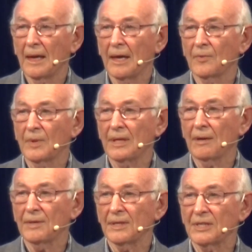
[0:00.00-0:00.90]
And we
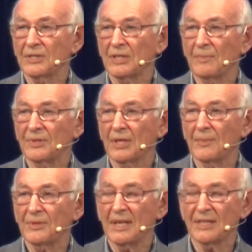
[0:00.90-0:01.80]
know that it's
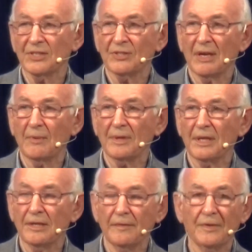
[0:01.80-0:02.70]
sometimes necessary
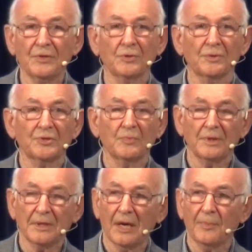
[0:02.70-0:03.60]
with individuals and
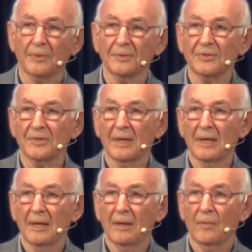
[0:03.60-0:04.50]
with couples,
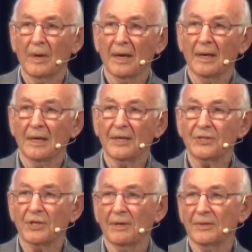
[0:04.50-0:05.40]
where a
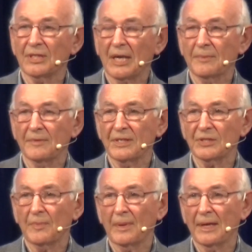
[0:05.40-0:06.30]
certain type of
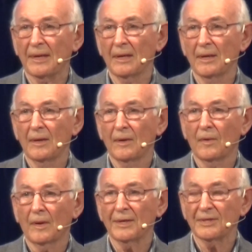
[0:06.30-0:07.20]
discipline
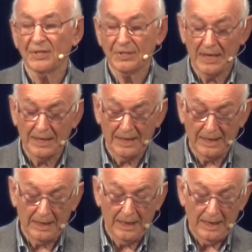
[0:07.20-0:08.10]
or
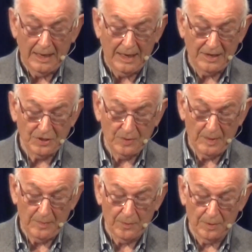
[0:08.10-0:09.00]
understanding has to
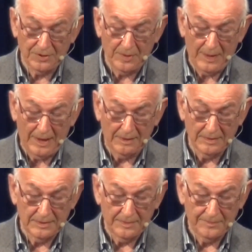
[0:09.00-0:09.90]
be brought about.
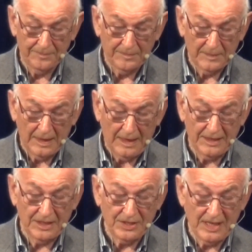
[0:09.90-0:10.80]

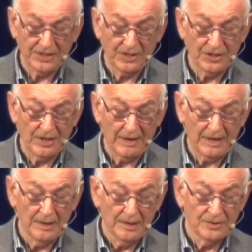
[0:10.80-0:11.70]
And it's
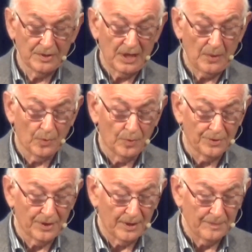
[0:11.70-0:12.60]
necessary to keep
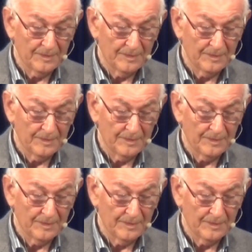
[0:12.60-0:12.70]
order.